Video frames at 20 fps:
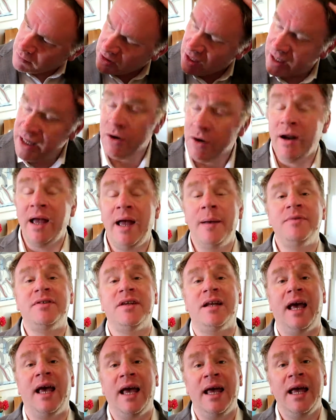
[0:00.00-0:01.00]
here I am
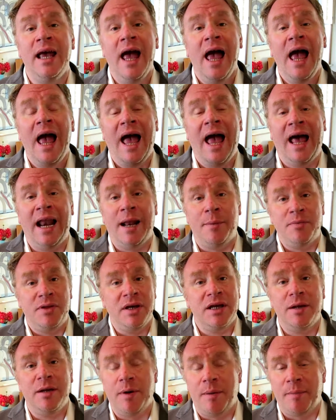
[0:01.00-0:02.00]
today, and I'm
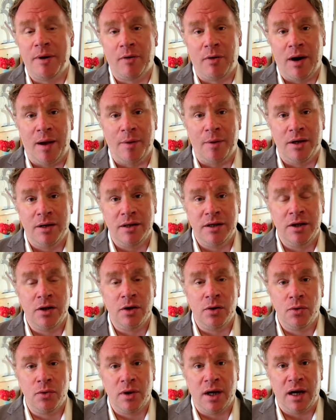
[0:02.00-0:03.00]
thinking about my grandma.
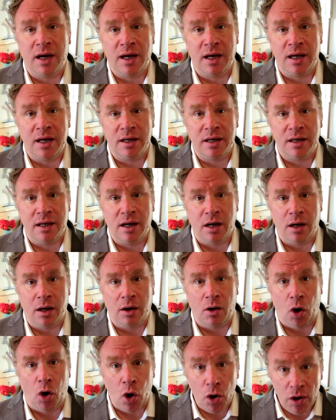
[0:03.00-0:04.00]
You know,
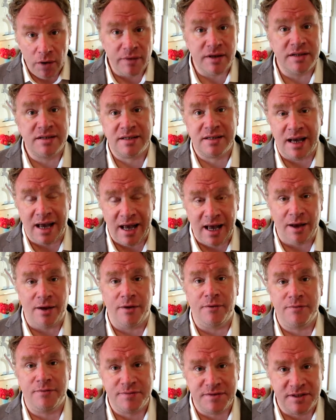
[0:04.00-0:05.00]
all of us
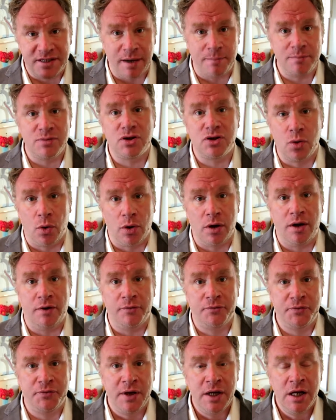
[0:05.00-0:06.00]
have some sort
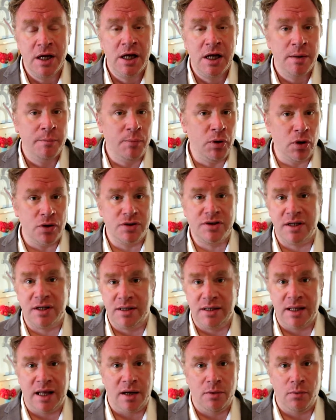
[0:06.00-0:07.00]
of
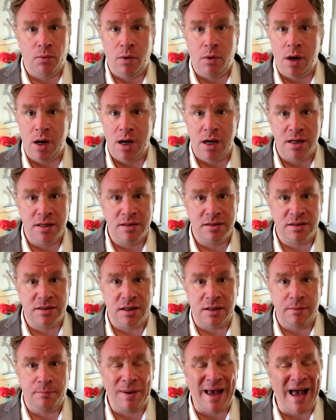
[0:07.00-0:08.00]
person that
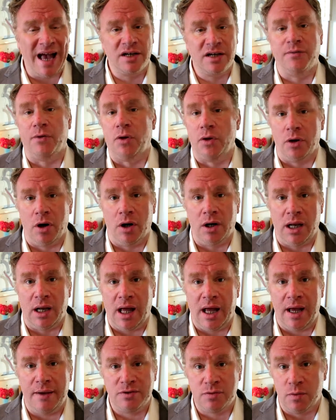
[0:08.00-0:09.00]
was impactful in our
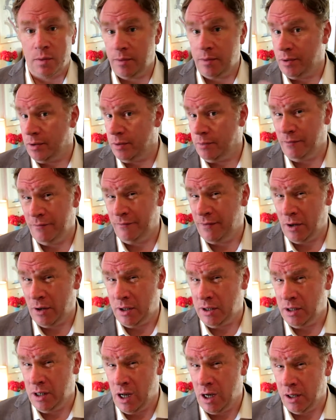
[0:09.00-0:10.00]
lives when we were
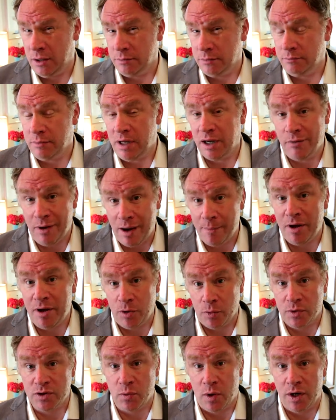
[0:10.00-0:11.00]
very young. My
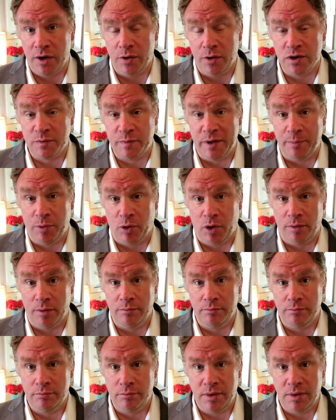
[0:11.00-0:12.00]
grandmother was one of those
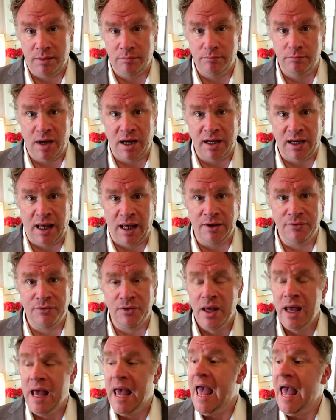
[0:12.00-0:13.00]
people in my
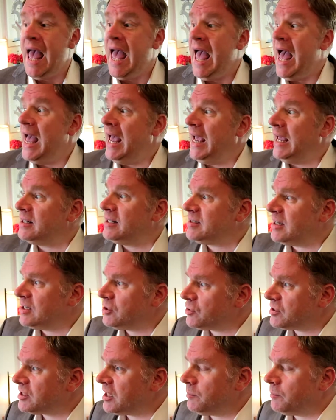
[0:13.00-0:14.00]
life. It's
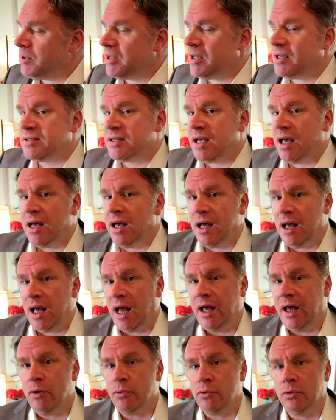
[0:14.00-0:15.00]
interesting because
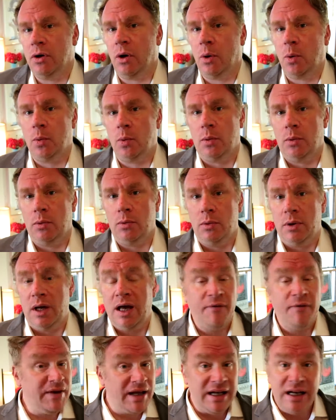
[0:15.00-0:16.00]
I don't know
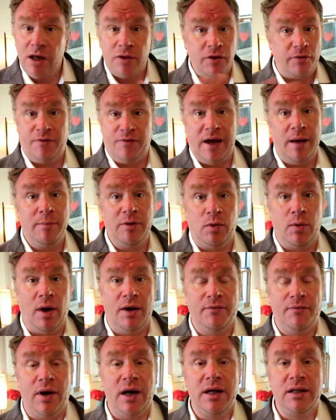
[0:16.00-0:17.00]
of any other family,
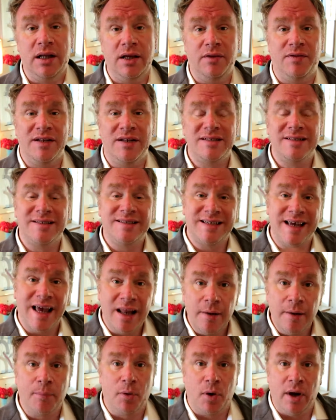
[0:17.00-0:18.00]
quite frankly, that
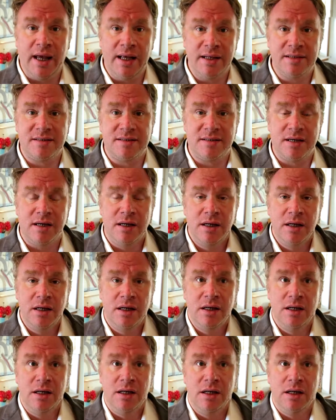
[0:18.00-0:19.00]
celebrates
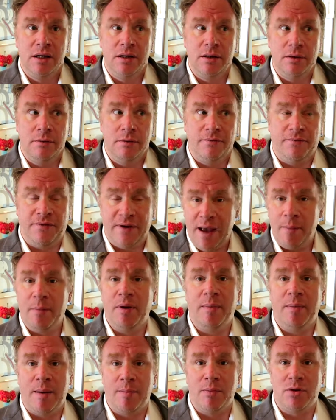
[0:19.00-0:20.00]

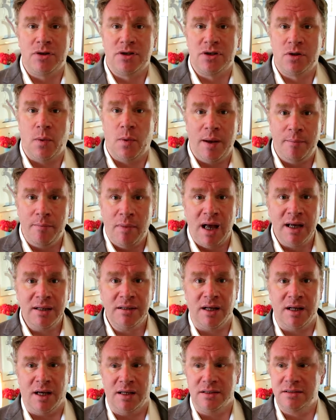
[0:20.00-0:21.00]
family members the way
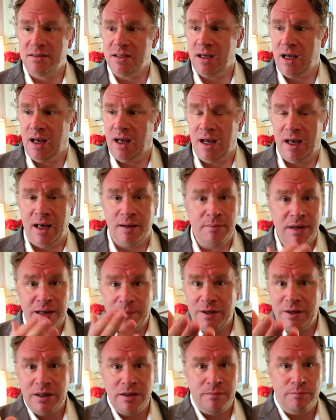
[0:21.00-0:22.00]
mine does. And
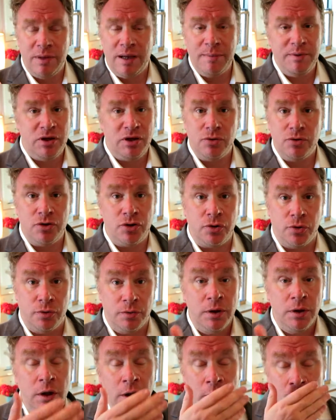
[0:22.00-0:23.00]
maybe you
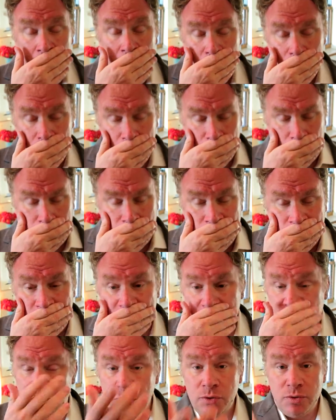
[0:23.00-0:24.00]
do.
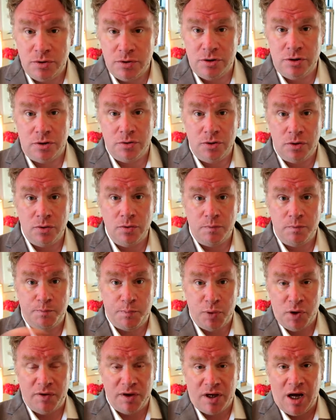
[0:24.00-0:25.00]

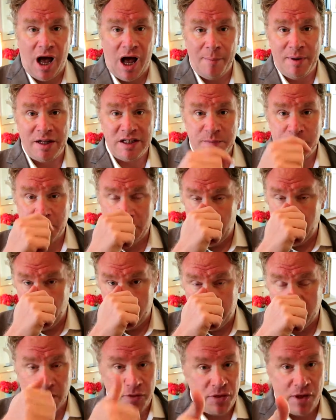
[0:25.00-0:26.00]
do put in the comments
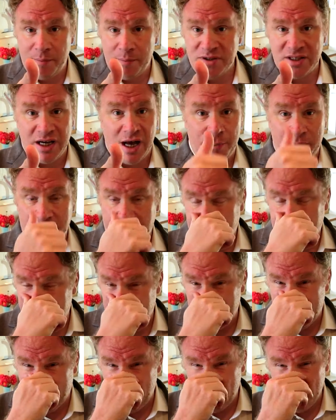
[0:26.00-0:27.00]
below. Put a thumbs up
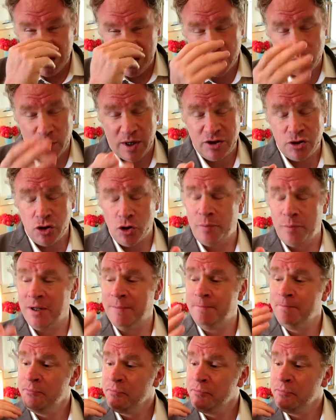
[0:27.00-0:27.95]
if you're this way too. But